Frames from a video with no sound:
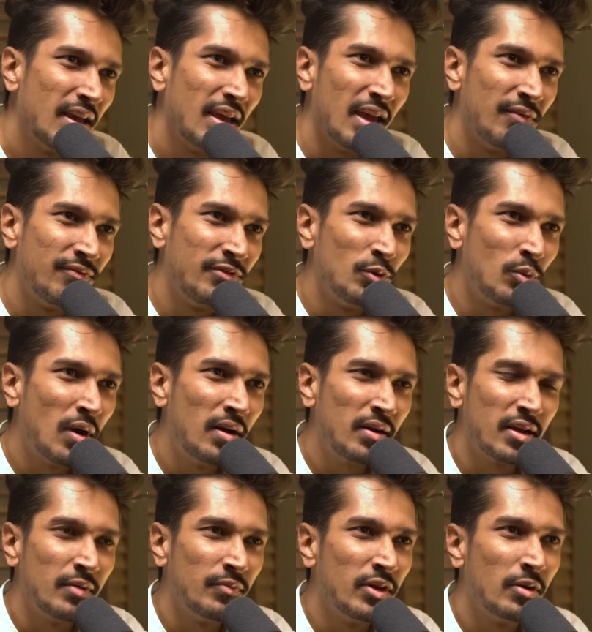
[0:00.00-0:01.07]
If you can't
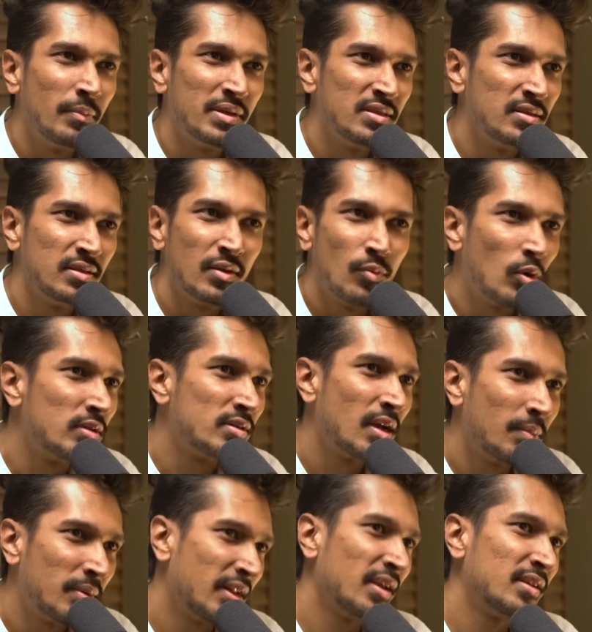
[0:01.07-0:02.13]
convey your message in the
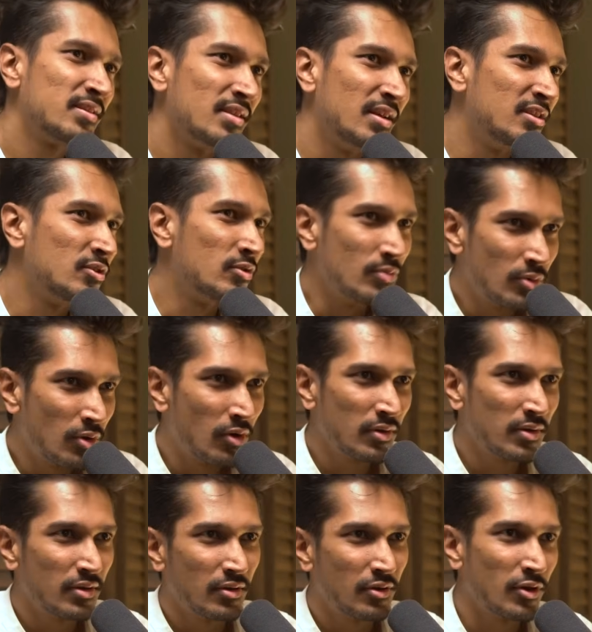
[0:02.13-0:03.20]
WhatsApp text, it's too
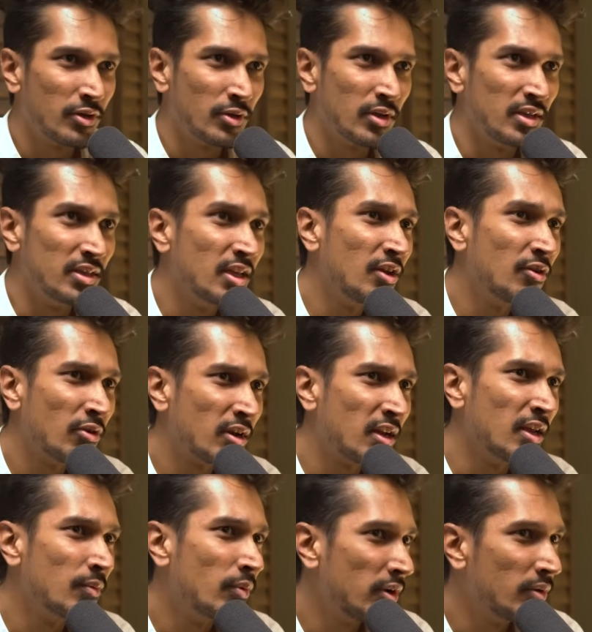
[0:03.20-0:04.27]
long, or you're not
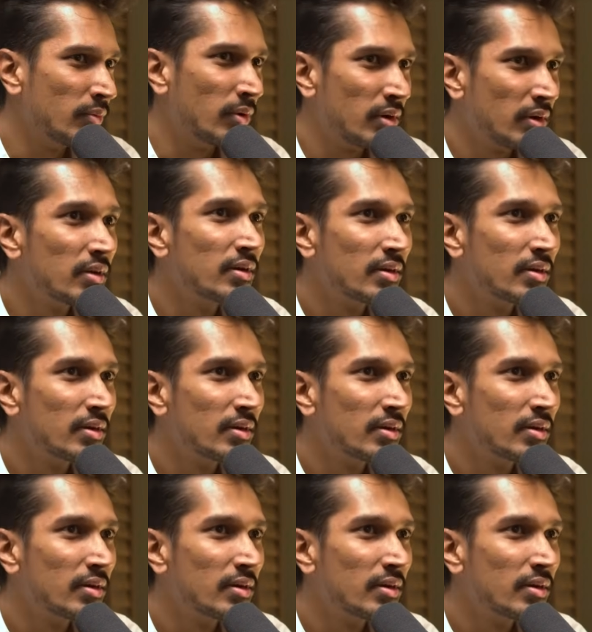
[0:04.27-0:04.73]
clear what you want.